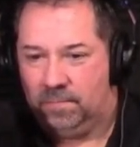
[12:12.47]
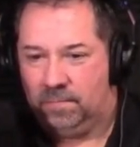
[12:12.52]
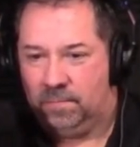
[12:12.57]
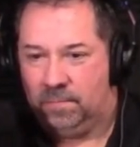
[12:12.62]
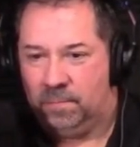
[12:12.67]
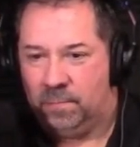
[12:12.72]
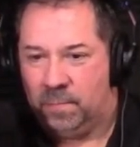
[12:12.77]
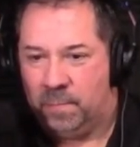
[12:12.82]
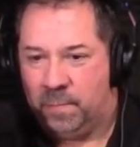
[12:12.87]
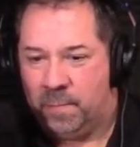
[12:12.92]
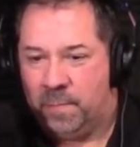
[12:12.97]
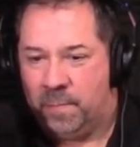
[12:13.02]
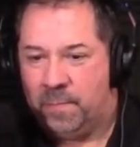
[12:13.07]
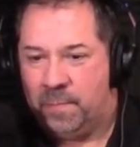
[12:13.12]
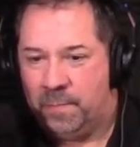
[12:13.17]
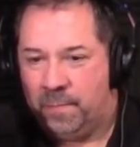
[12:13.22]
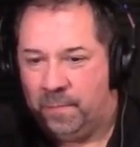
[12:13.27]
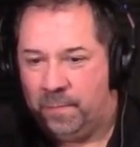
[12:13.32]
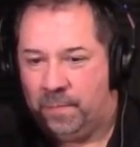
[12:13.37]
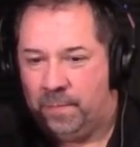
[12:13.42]

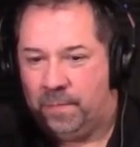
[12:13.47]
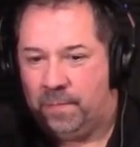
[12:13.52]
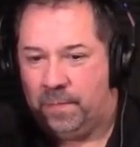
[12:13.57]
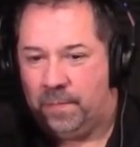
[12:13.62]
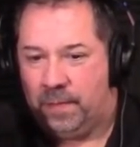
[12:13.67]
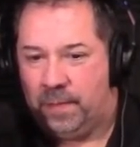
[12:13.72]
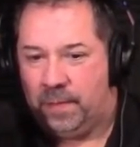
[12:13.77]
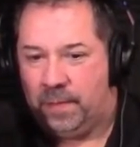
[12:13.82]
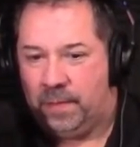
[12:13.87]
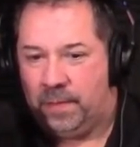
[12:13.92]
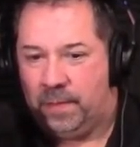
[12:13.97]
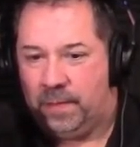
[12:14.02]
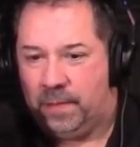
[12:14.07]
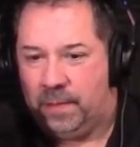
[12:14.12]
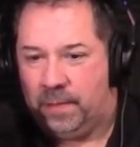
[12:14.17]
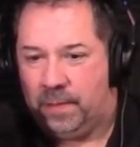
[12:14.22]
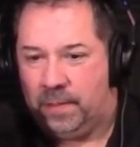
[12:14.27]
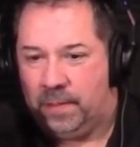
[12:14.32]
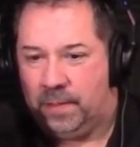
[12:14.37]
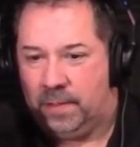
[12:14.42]

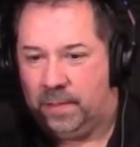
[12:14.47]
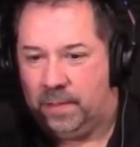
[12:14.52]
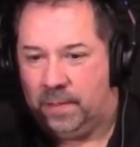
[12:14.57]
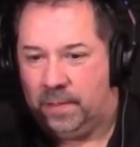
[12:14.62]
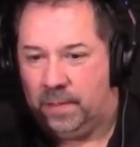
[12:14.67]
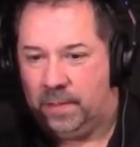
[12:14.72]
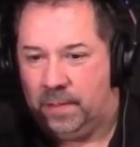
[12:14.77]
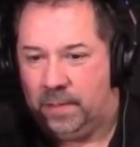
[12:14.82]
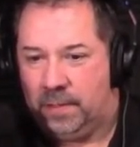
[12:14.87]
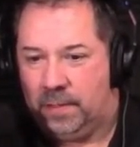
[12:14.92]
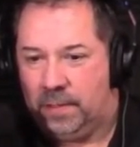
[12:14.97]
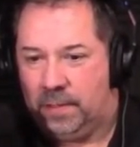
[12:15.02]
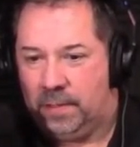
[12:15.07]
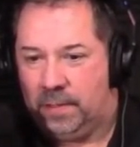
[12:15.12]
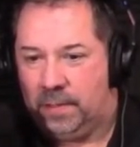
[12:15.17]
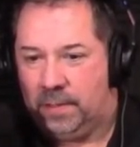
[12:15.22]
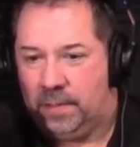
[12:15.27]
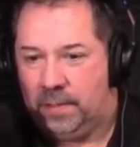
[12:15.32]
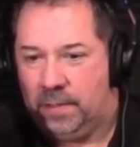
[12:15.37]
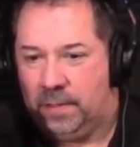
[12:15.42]

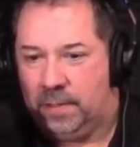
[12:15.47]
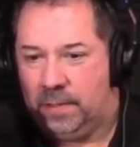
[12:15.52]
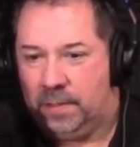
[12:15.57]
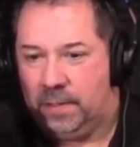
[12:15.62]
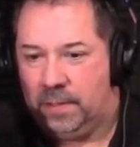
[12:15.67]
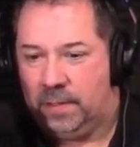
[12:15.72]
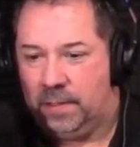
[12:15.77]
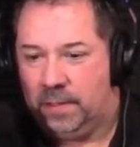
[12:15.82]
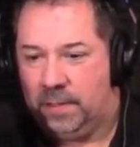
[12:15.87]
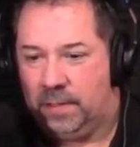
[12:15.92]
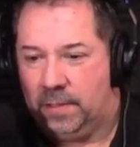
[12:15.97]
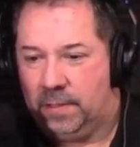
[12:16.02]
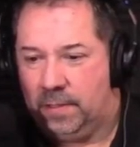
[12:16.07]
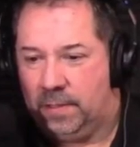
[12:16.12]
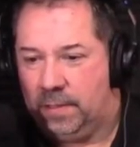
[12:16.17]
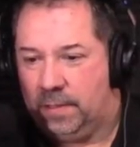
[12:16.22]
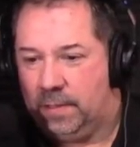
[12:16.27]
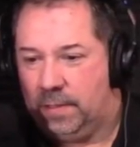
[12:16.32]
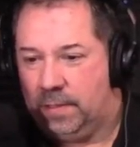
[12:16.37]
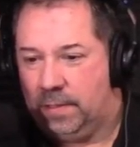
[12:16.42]

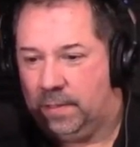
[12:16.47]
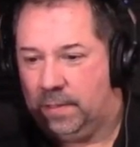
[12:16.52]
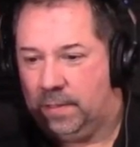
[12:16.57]
The person shown says nothing.